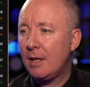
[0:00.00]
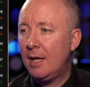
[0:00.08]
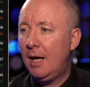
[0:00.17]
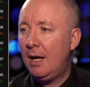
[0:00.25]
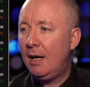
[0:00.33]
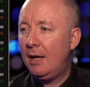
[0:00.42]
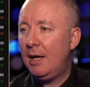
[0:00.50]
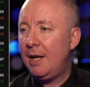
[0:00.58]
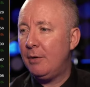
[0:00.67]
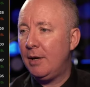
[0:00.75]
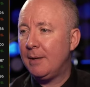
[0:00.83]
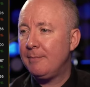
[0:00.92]
Uh,
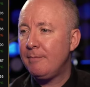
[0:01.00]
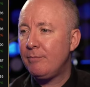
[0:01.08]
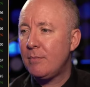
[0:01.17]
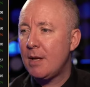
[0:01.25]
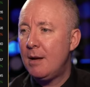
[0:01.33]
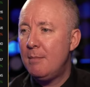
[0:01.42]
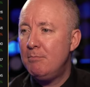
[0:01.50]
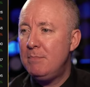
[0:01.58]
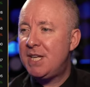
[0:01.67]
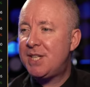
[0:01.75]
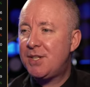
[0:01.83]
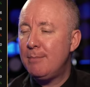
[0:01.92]
anyway,
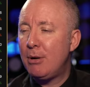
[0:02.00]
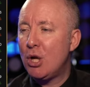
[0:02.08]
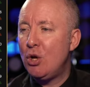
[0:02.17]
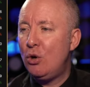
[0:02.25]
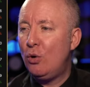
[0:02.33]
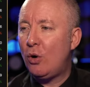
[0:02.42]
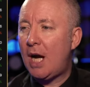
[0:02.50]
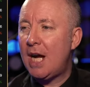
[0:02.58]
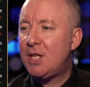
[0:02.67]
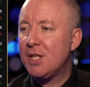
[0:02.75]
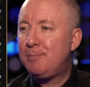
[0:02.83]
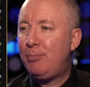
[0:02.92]
Mr. Blue, I
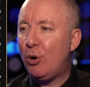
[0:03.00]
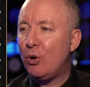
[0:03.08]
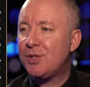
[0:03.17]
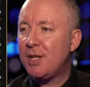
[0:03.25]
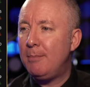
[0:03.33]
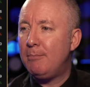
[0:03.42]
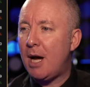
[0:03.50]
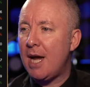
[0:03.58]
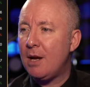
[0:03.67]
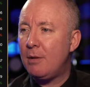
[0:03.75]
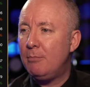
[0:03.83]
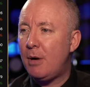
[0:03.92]
just bought some,
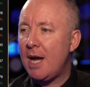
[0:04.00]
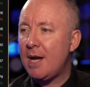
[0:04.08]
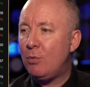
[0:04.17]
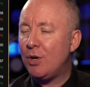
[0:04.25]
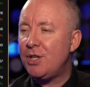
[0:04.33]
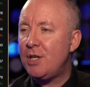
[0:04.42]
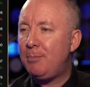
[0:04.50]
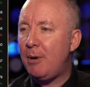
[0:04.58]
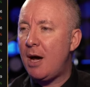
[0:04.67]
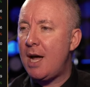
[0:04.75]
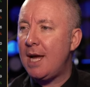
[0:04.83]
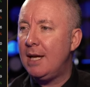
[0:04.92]
Mike. Mike, what did you
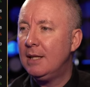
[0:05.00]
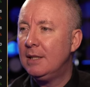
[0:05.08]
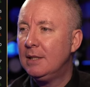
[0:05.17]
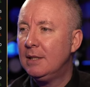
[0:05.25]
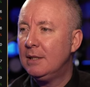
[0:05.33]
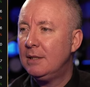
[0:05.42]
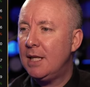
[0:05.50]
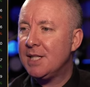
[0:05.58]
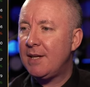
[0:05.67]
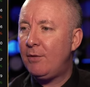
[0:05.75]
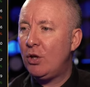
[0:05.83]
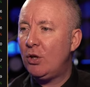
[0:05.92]
buy? Let's
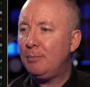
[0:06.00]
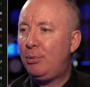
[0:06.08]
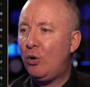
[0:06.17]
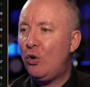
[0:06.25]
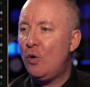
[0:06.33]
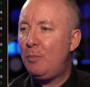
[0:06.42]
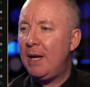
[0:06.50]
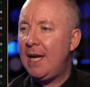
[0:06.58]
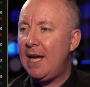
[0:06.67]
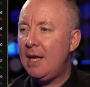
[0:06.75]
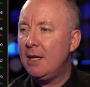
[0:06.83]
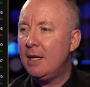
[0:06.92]
have a look. Paul
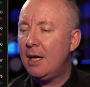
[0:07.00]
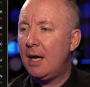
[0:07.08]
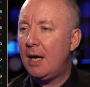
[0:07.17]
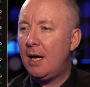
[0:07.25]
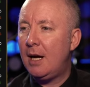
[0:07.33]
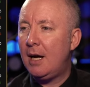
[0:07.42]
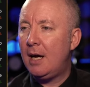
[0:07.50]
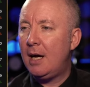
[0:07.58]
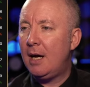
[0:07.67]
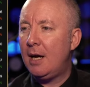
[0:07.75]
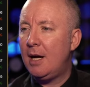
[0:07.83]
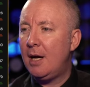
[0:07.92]
B.
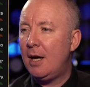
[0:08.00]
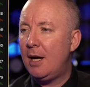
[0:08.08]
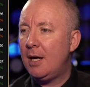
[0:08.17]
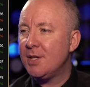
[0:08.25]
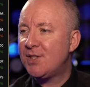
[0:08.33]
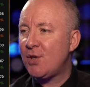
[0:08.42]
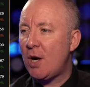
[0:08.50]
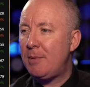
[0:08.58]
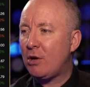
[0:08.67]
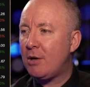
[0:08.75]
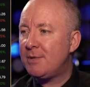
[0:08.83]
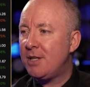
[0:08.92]
Uh, sorry,
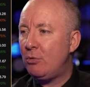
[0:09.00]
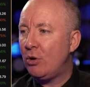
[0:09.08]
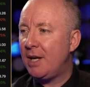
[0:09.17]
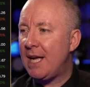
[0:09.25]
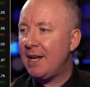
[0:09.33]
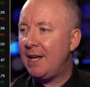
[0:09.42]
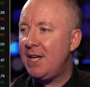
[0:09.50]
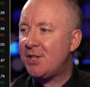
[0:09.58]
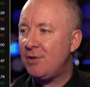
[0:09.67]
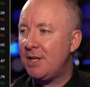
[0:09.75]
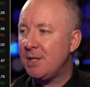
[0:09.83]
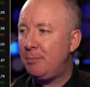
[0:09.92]
but crypto will go down in
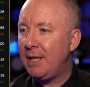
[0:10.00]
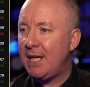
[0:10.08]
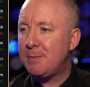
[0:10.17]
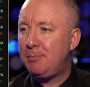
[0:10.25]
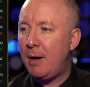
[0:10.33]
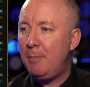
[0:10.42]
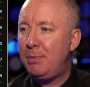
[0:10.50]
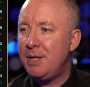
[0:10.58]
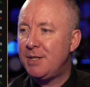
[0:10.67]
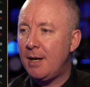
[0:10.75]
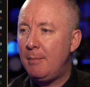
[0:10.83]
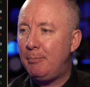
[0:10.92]
history as the biggest pump
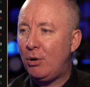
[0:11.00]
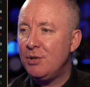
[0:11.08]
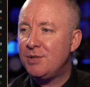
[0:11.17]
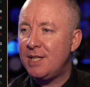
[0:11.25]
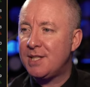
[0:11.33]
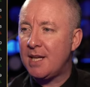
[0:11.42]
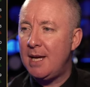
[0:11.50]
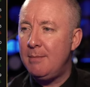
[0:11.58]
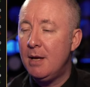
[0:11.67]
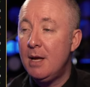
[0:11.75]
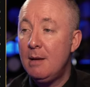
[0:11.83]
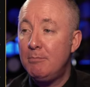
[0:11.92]
and dump Ponzi
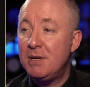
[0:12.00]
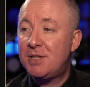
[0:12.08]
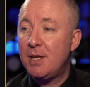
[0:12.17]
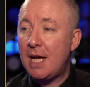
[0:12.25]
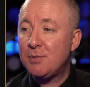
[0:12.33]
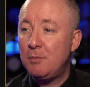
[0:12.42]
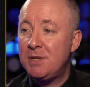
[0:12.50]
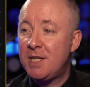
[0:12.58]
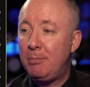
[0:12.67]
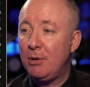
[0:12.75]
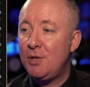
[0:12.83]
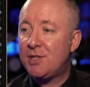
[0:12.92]
scheme. Mr. That's what
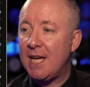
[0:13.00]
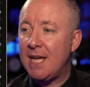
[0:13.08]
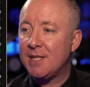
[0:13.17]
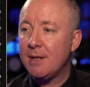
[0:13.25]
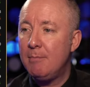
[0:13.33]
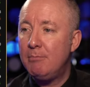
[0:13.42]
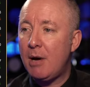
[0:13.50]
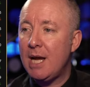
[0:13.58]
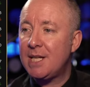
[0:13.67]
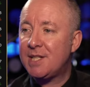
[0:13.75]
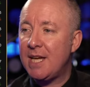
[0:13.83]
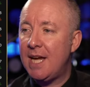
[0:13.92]
Mr. Blue says.
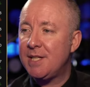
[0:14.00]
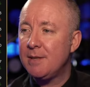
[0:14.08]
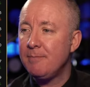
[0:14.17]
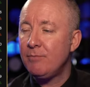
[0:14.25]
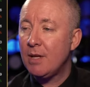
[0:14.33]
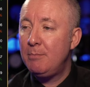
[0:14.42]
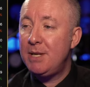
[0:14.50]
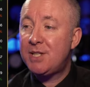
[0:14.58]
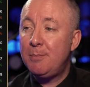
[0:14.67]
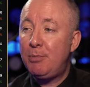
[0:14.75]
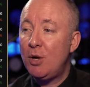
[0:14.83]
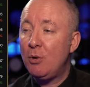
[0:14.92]
Mike says,
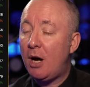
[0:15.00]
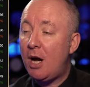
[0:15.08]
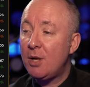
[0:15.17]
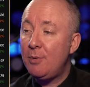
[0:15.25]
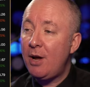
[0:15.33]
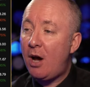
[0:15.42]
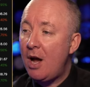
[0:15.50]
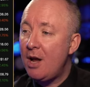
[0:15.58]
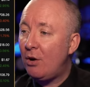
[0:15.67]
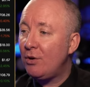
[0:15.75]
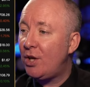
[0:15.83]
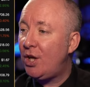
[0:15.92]
Mr. Blue, are you in
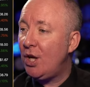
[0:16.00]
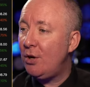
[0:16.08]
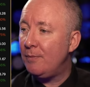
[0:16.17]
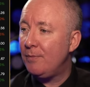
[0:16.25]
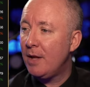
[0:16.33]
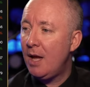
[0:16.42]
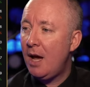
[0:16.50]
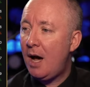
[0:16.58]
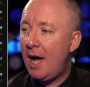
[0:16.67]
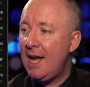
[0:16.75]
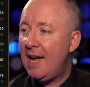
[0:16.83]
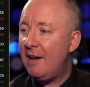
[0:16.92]
Ion
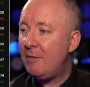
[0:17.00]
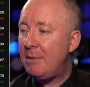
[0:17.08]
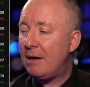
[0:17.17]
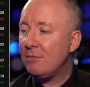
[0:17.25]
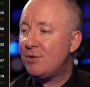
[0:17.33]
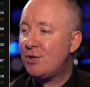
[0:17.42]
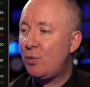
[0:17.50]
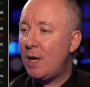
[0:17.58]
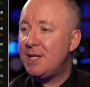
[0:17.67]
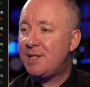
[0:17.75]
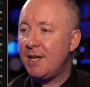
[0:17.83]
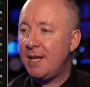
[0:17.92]
I have about
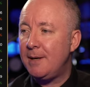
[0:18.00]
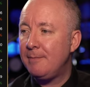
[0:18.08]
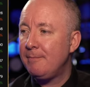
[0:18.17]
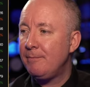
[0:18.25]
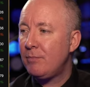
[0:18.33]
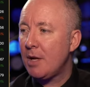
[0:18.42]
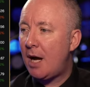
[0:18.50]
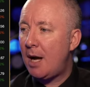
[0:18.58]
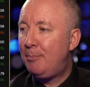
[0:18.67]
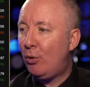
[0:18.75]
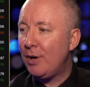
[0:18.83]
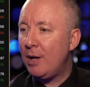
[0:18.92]
20. I
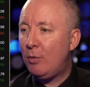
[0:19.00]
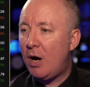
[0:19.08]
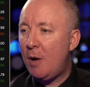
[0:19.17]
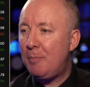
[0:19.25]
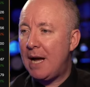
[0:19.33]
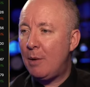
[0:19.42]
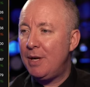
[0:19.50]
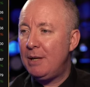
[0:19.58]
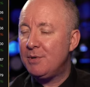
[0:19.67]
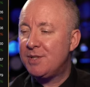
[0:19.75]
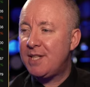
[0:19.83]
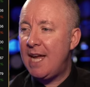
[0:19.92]
bought it a while back when
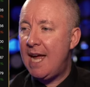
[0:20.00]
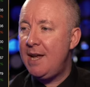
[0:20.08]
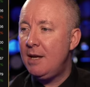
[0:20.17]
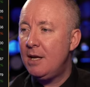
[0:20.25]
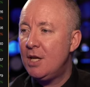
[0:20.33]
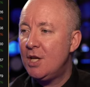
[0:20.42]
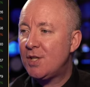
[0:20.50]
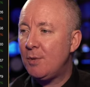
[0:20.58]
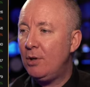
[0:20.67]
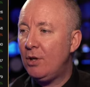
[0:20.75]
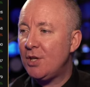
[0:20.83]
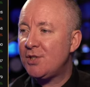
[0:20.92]
it was 10,
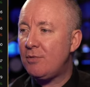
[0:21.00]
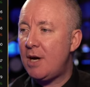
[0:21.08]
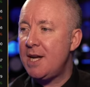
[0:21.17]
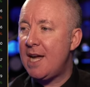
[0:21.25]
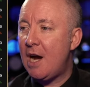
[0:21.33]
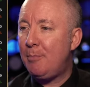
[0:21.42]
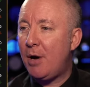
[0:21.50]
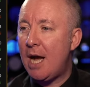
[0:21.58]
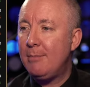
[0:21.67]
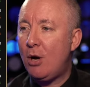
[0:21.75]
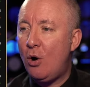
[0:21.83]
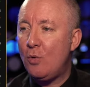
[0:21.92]
so a loss right now, but
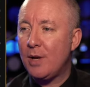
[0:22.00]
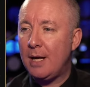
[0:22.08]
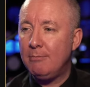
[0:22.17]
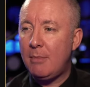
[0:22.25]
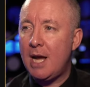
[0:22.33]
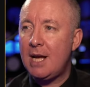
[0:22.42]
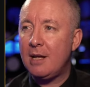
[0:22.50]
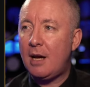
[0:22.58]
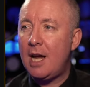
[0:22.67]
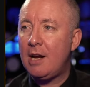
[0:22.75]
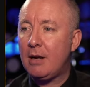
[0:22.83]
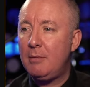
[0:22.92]
I'm holding. Mike,
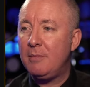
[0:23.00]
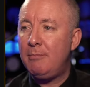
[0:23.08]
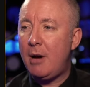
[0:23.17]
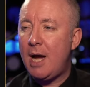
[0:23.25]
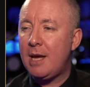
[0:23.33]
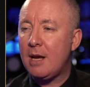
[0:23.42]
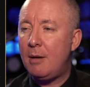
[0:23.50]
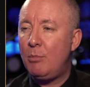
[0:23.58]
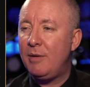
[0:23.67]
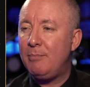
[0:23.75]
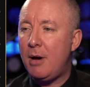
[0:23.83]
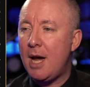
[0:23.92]
I agree with Mike. I'm
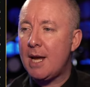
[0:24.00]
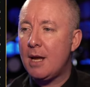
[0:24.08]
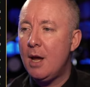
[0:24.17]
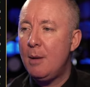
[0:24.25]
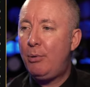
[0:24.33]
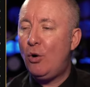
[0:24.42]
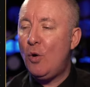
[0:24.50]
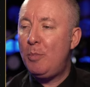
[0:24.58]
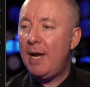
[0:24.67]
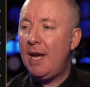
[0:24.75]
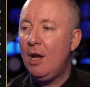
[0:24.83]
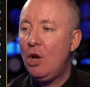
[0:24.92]
with Mike. Paul
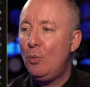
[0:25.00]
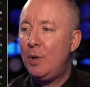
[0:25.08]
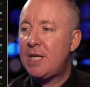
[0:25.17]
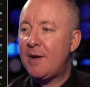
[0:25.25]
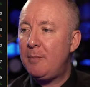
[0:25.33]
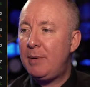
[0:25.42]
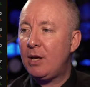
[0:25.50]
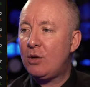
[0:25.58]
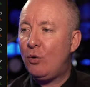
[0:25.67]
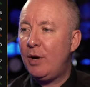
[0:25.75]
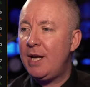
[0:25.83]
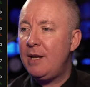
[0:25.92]
B, whichever
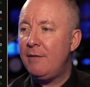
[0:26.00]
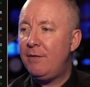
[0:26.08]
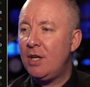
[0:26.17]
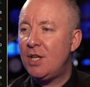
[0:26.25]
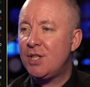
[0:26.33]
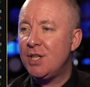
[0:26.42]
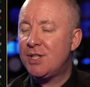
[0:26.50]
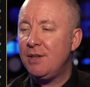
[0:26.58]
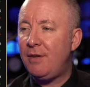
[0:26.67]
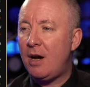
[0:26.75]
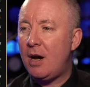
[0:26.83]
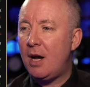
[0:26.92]
Bitcoin version
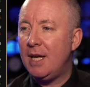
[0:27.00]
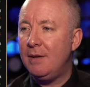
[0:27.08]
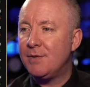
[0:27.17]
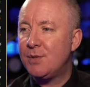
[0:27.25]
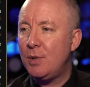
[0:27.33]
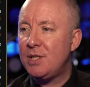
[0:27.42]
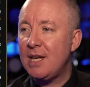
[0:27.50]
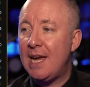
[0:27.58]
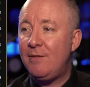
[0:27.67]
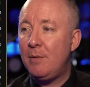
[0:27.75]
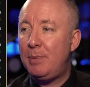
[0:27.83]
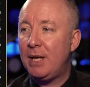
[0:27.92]
survives.
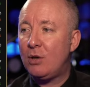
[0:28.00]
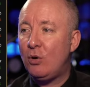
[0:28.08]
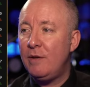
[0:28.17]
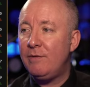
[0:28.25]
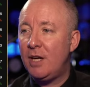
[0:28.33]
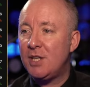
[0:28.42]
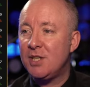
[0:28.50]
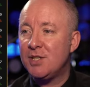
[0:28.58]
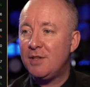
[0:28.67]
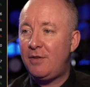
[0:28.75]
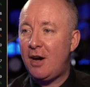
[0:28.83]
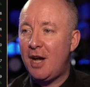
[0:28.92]
Whichever Bitcoin version
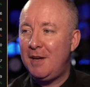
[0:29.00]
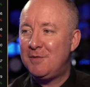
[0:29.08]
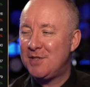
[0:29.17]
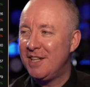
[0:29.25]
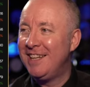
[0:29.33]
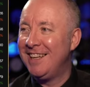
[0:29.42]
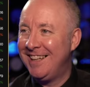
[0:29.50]
survives.